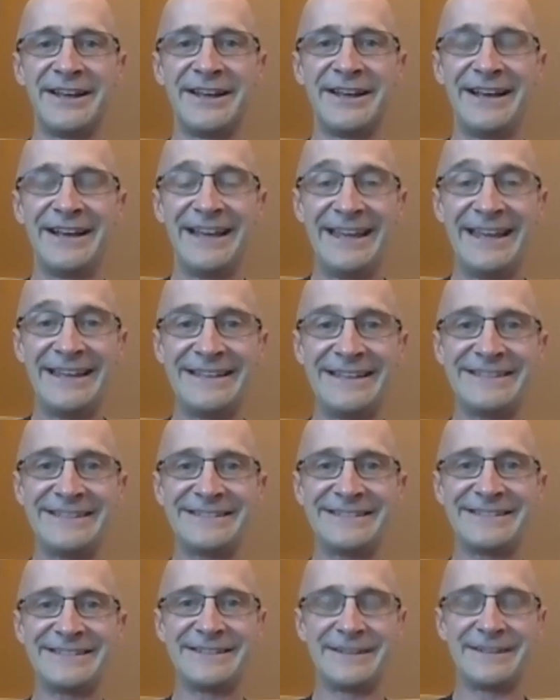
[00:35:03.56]

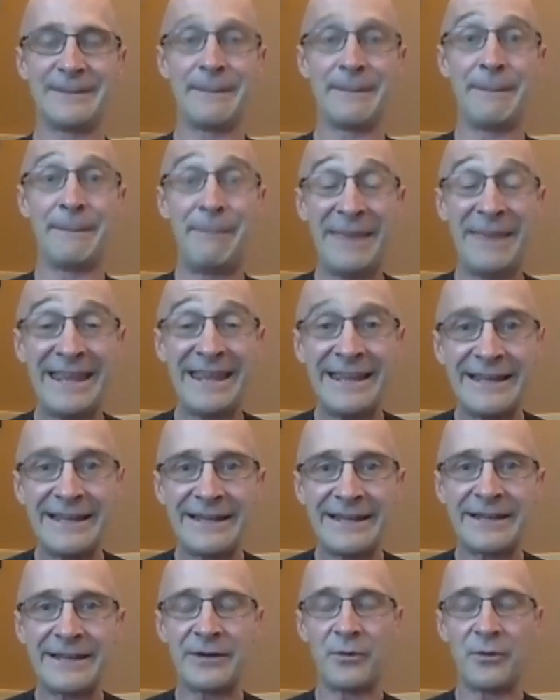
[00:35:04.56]
is
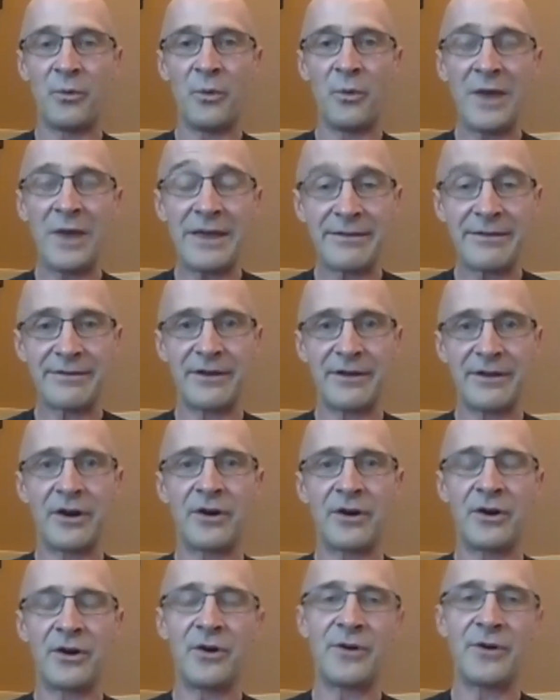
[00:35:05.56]
being with our
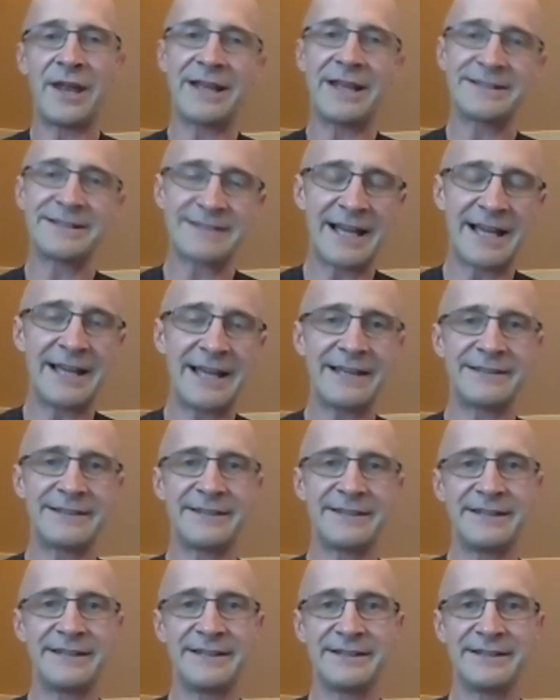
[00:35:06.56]
own
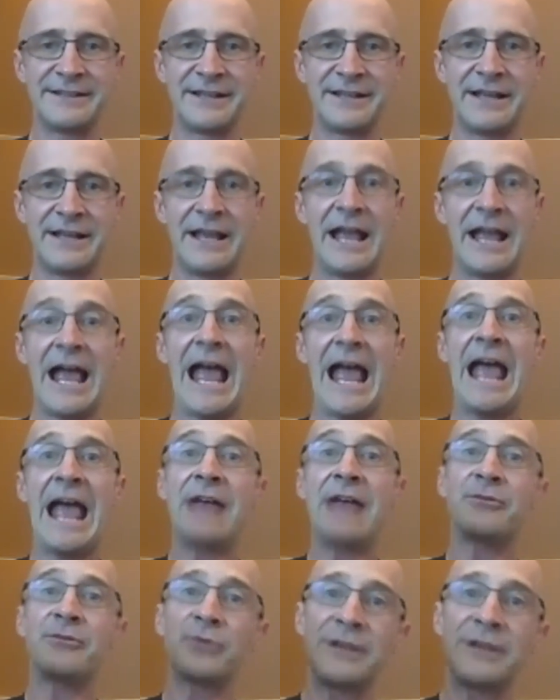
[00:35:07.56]
anxiety.
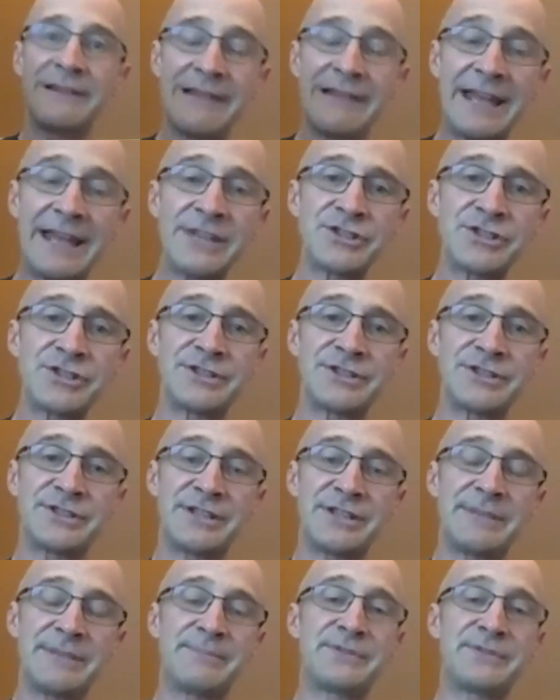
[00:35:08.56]
And
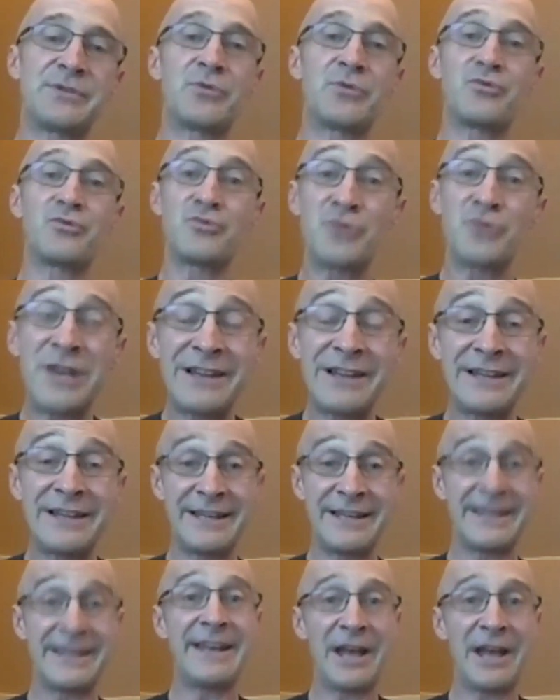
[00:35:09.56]
relationships really
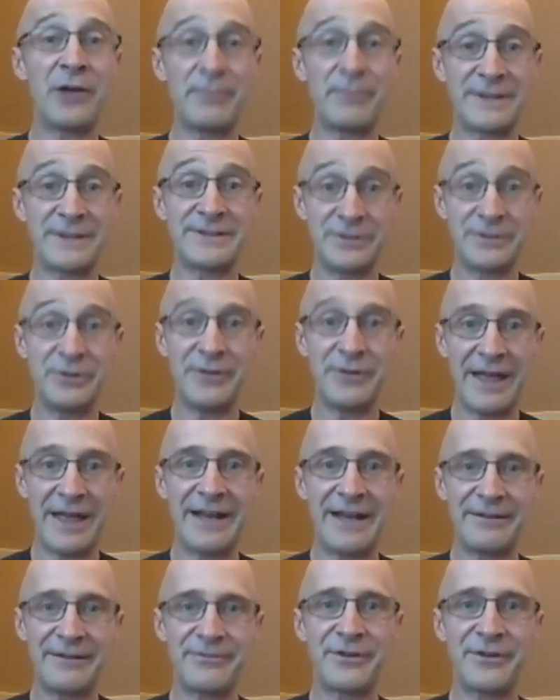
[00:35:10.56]
can help us do that
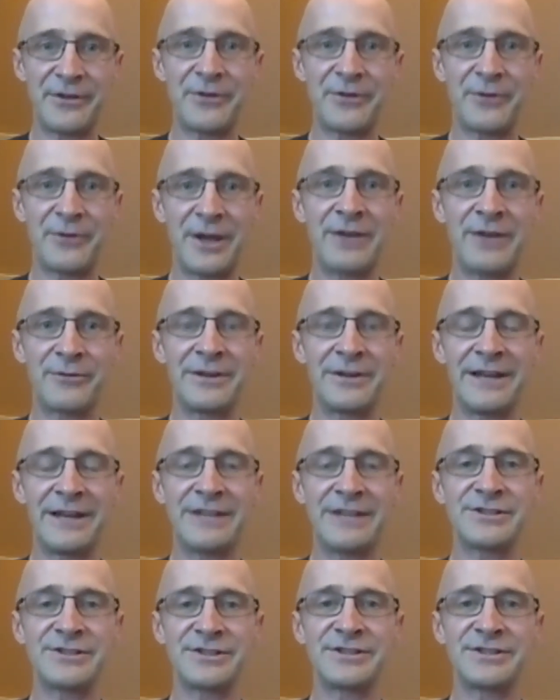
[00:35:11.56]
if they're the right
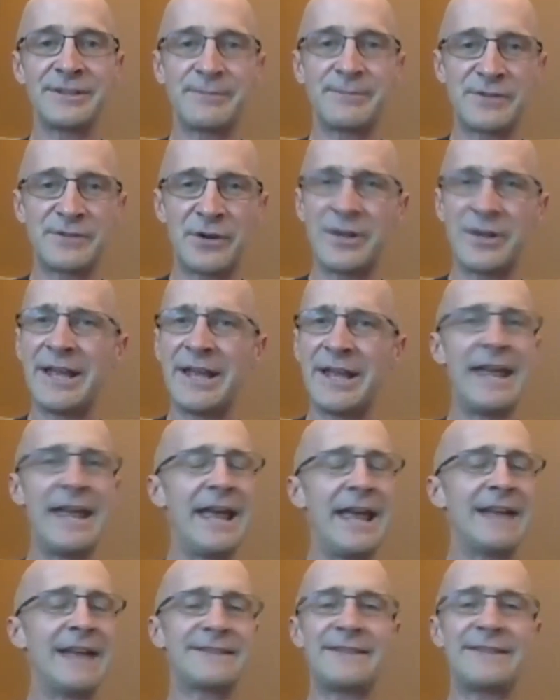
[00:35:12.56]
relationships. So
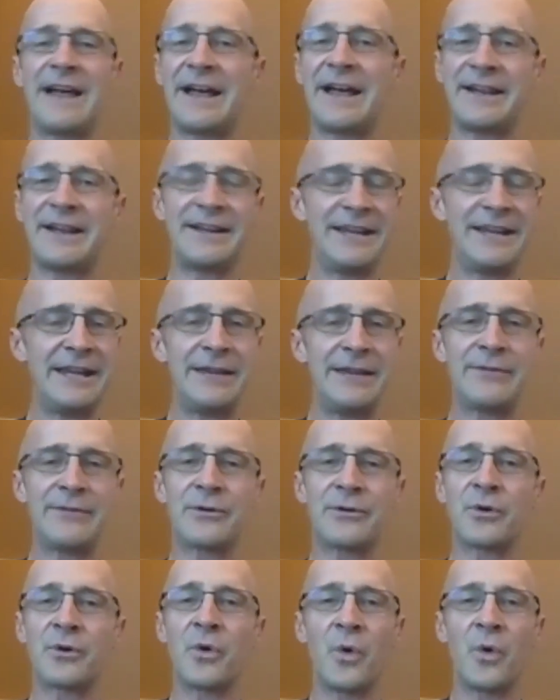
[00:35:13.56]
it's not an
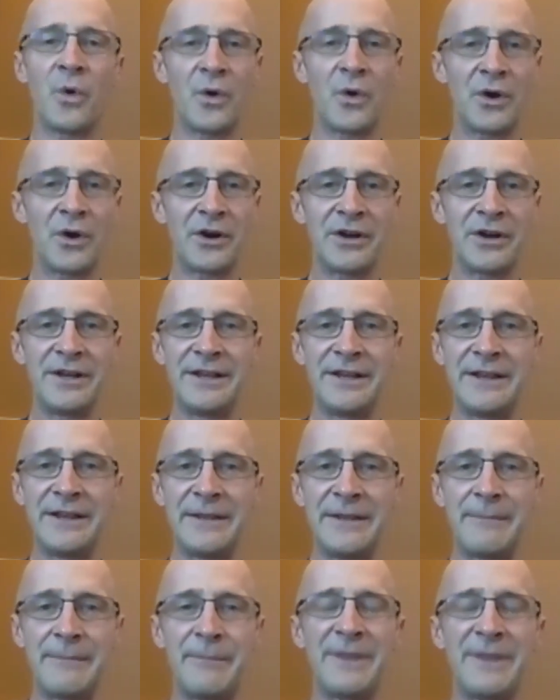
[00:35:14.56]
either or,
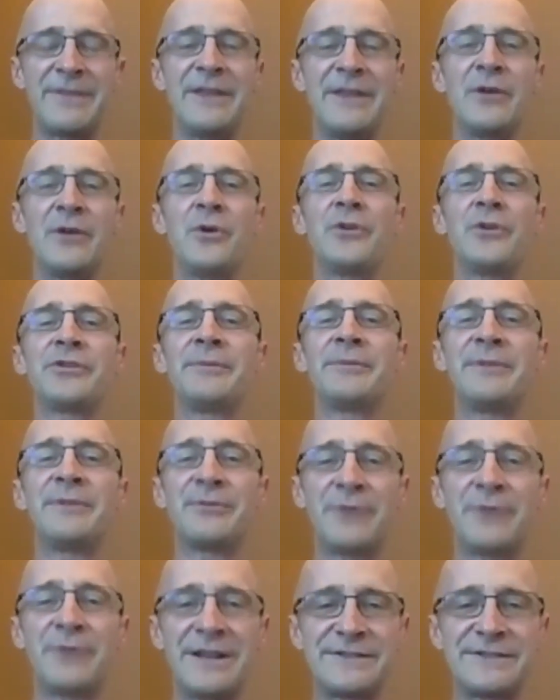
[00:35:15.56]
but the ultimate
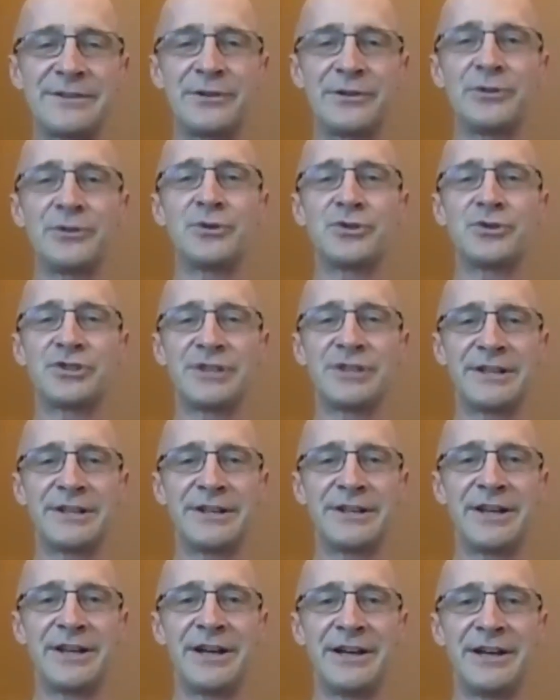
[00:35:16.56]
resolution
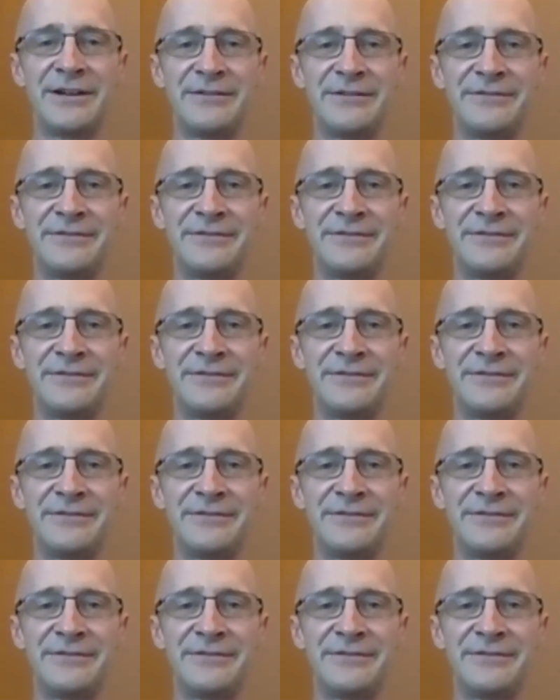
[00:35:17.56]
of